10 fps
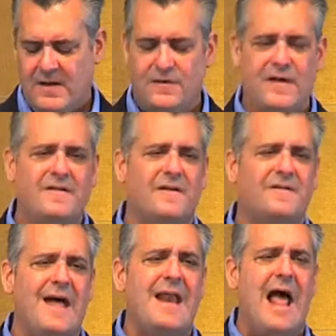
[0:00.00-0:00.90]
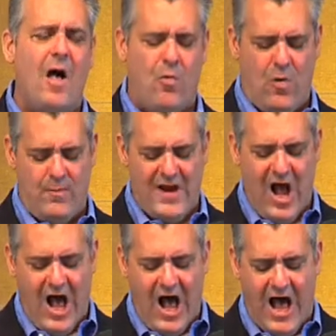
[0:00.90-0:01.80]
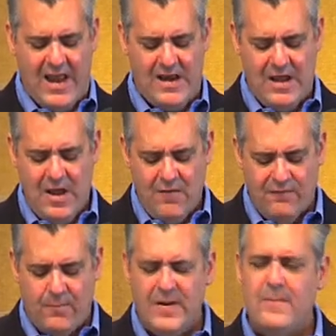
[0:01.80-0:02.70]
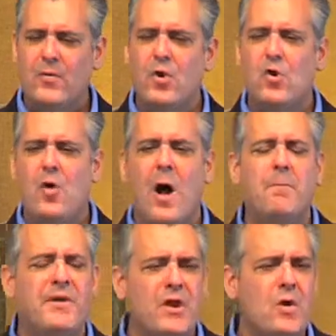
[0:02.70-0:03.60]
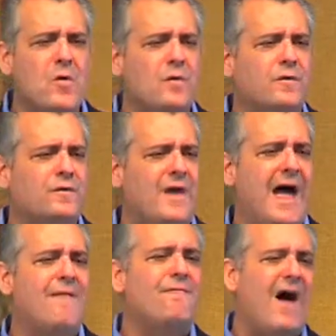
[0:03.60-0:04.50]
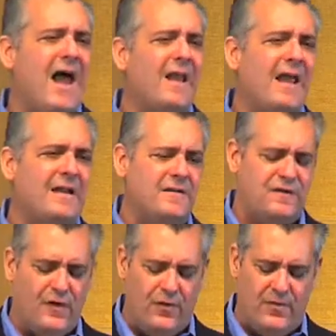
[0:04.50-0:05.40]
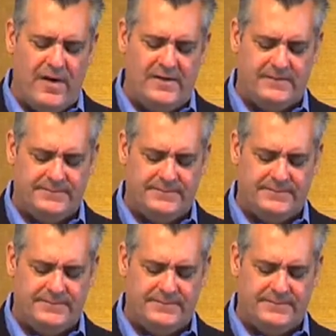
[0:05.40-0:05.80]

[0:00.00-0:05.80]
Jesus said, Hell will be hot for people who abuse and violate children.